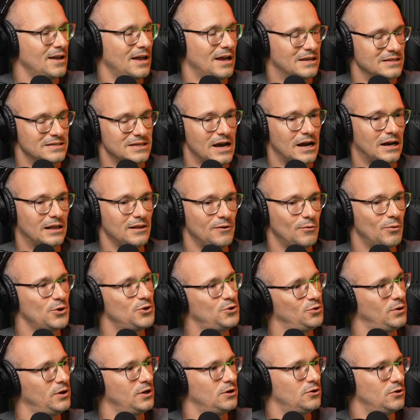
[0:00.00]
exactly what
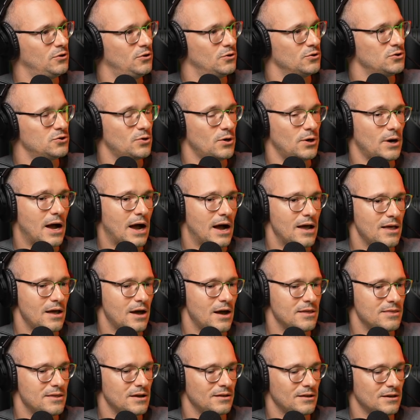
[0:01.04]
you need to do. So I,
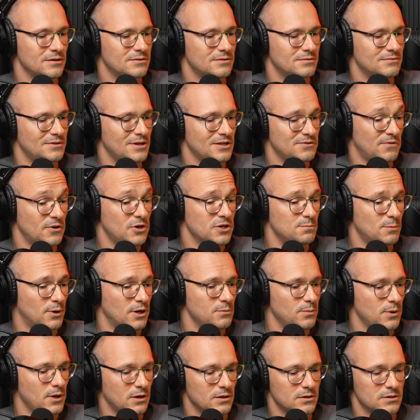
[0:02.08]
I think that that's very
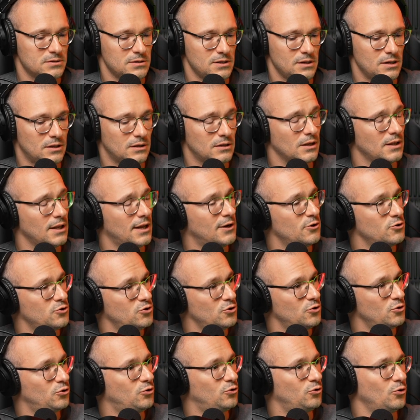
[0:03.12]
smart because it allows
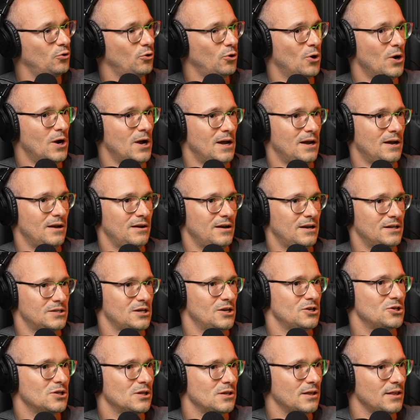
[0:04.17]
you to
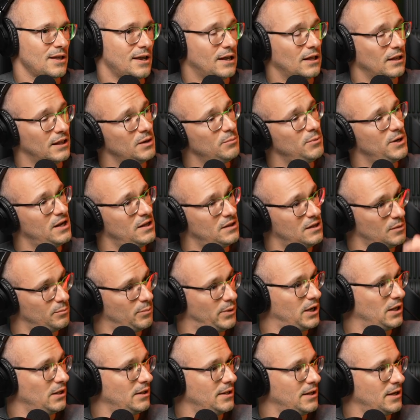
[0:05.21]
essentially like eliminate that
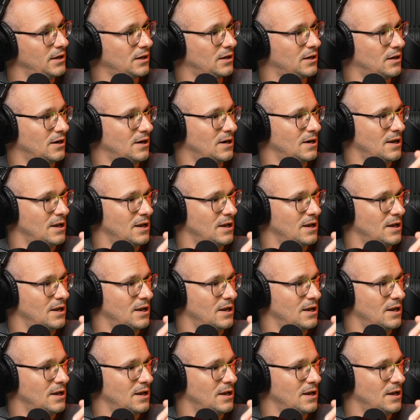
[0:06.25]
bottleneck.